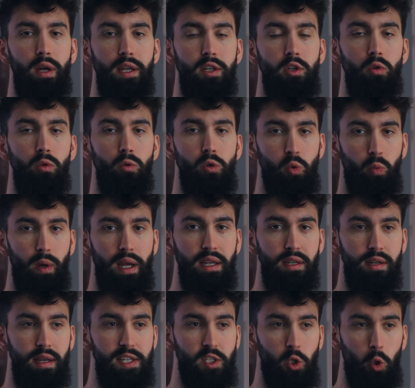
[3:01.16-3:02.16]
way to lose
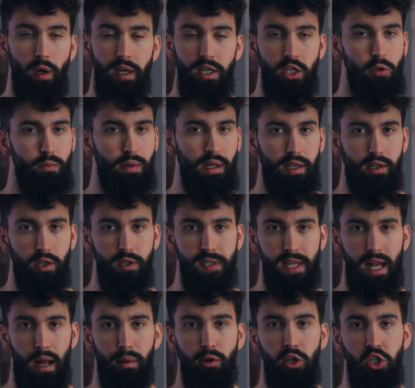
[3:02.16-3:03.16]
weight is going to be to
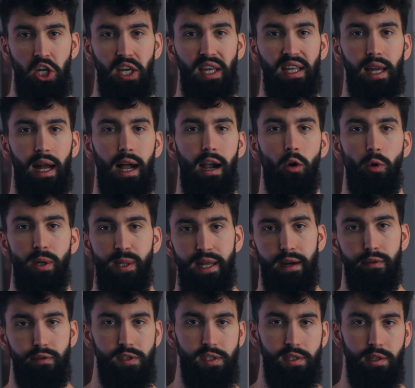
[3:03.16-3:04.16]
establish a calorie
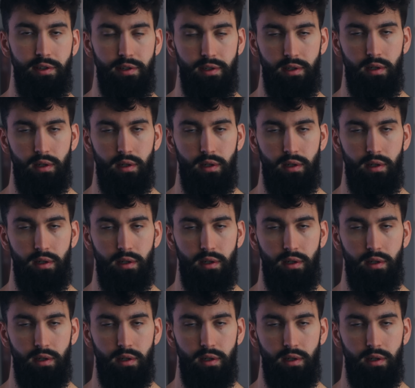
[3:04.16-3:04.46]
deficit.